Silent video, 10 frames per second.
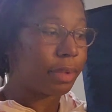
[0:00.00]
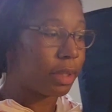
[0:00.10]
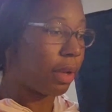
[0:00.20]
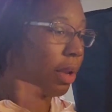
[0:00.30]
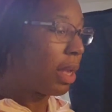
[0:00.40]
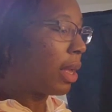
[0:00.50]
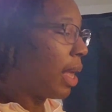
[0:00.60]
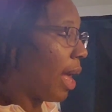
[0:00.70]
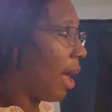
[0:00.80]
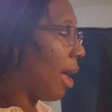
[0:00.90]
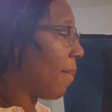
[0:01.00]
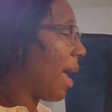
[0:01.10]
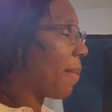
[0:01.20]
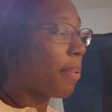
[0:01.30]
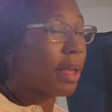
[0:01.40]
So
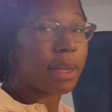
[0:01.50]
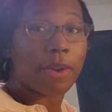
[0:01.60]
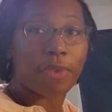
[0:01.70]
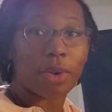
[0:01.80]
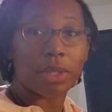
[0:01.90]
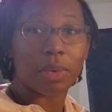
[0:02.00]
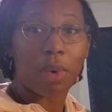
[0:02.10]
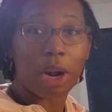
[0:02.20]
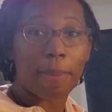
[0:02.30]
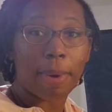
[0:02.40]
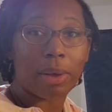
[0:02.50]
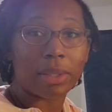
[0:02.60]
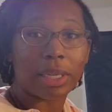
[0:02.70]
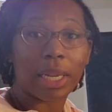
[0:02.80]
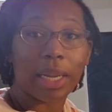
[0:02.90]
I put frozen water
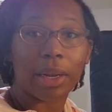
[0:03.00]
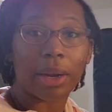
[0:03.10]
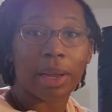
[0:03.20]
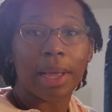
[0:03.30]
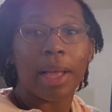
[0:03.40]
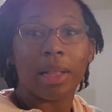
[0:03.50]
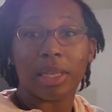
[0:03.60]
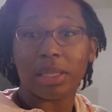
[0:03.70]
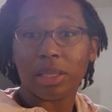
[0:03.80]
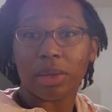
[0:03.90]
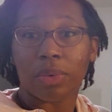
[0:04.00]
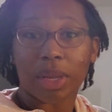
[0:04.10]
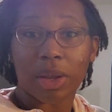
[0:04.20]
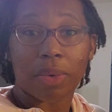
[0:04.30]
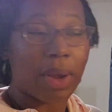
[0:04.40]
bottles in here. This is a
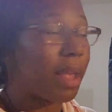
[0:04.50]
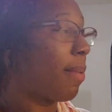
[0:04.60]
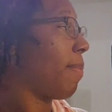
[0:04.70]
really great